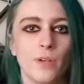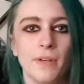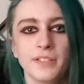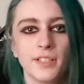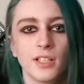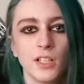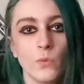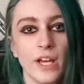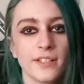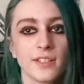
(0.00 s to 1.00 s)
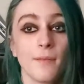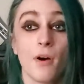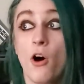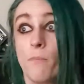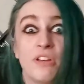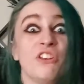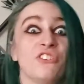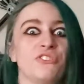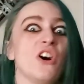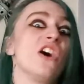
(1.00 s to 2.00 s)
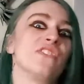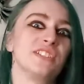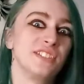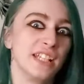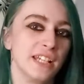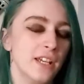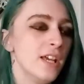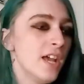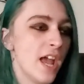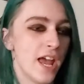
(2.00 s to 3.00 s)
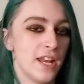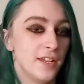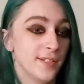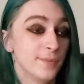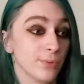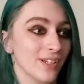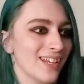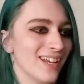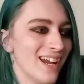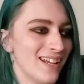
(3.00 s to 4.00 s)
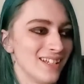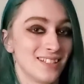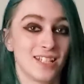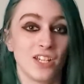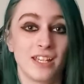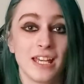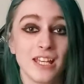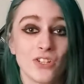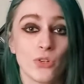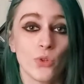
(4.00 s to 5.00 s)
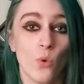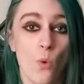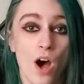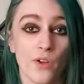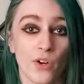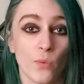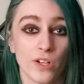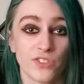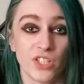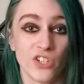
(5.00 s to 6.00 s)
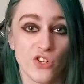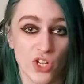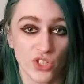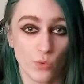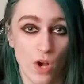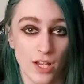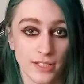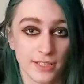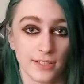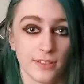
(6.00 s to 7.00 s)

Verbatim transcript: he basically wakes up all pissed off at Sin. And his brilliant idea is to get into the water where Sin just was